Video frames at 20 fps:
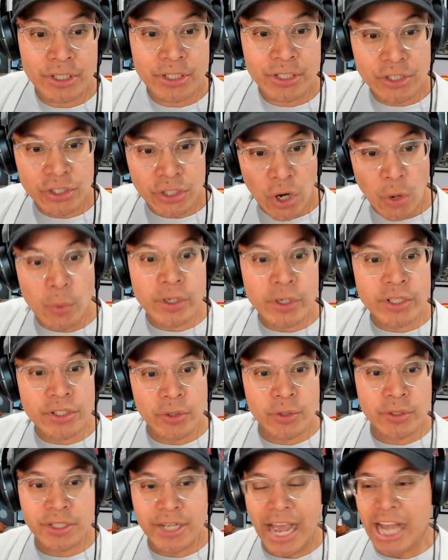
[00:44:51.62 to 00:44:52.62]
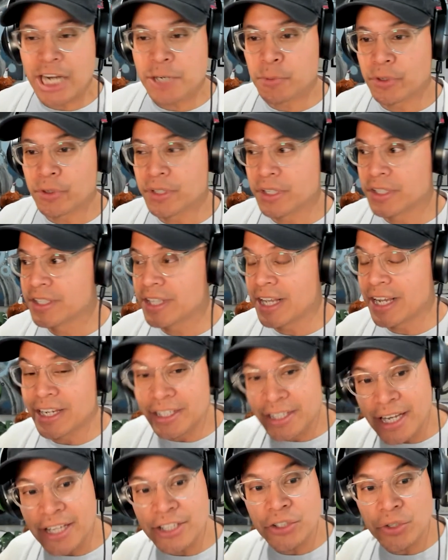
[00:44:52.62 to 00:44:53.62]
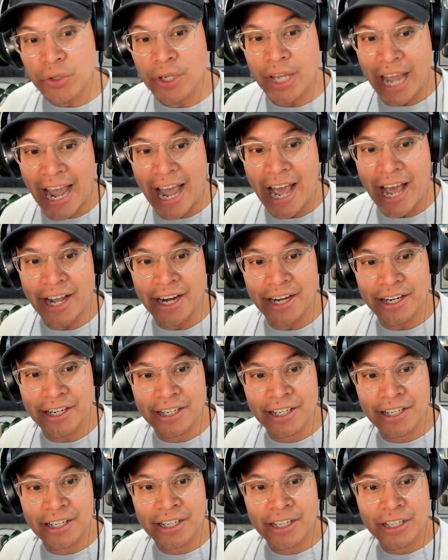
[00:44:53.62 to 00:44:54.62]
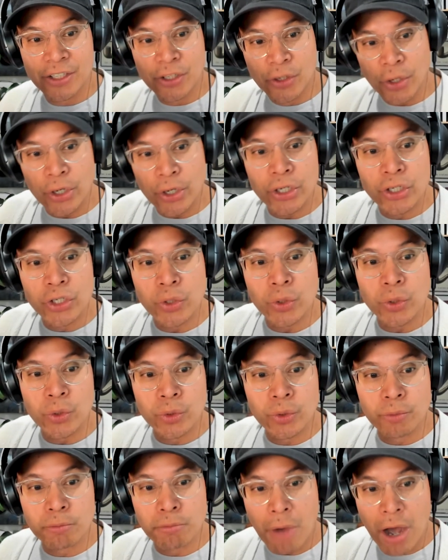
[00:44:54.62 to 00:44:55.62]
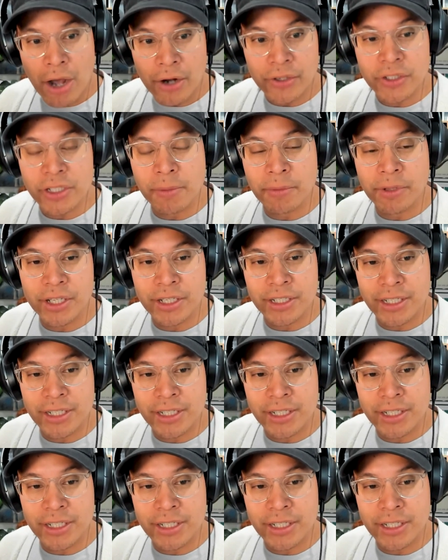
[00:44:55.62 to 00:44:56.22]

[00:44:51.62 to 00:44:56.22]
towards those dashboards and saying, yes, you can. Go to Dune, model some of this